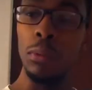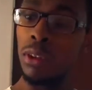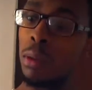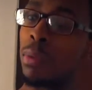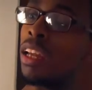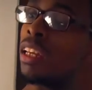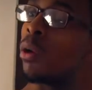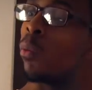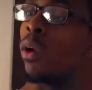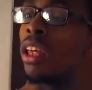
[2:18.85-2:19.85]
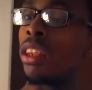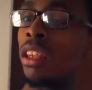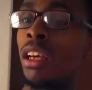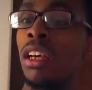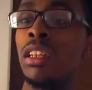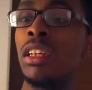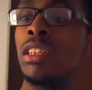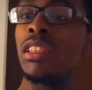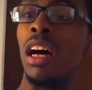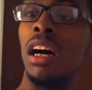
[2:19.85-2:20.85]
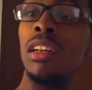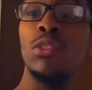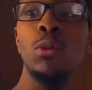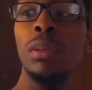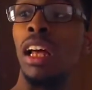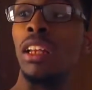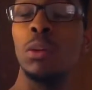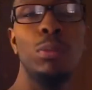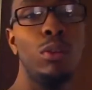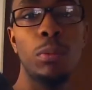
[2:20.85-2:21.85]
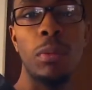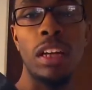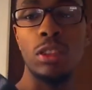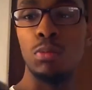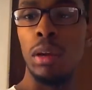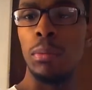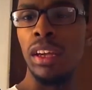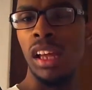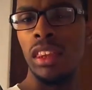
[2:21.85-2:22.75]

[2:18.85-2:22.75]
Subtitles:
I'm going to paint it with this Duplicolor Perfect Match spray paint.